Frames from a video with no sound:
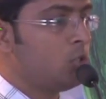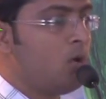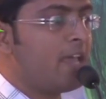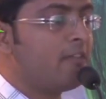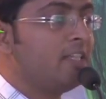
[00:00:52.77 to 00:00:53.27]

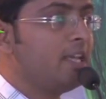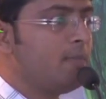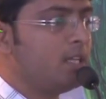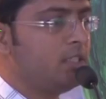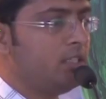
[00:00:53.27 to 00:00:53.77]
through
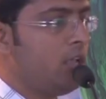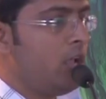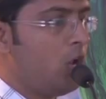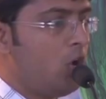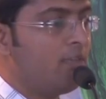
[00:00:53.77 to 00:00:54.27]
Ayurvedic medicine
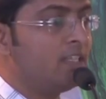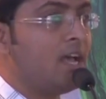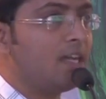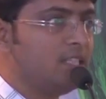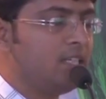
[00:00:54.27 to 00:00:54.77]
along
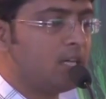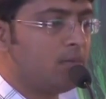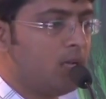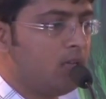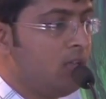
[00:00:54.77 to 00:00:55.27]
with
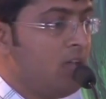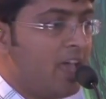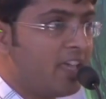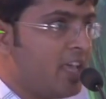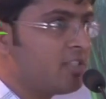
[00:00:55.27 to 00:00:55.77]
agnikarma,
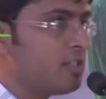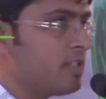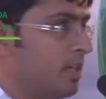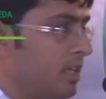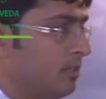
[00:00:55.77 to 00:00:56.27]
a case
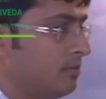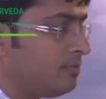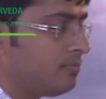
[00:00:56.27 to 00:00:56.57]
study.